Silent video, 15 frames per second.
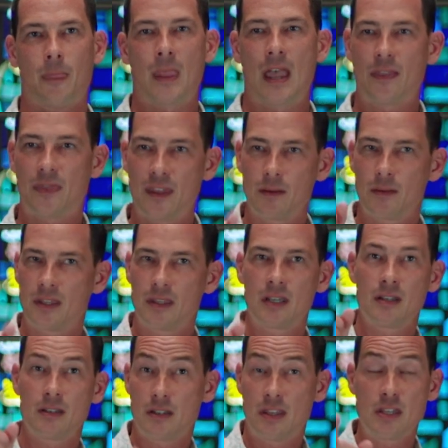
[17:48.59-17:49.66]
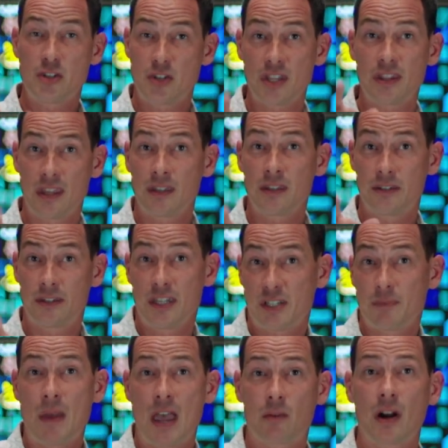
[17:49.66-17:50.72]
than
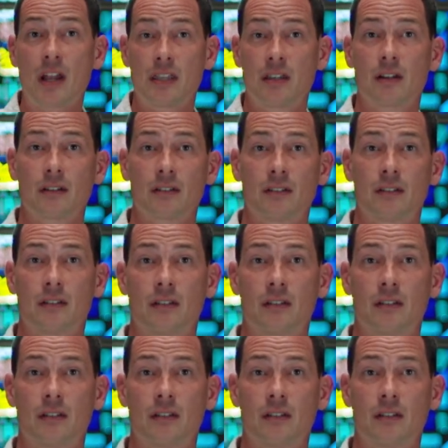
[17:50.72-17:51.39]
this man right here.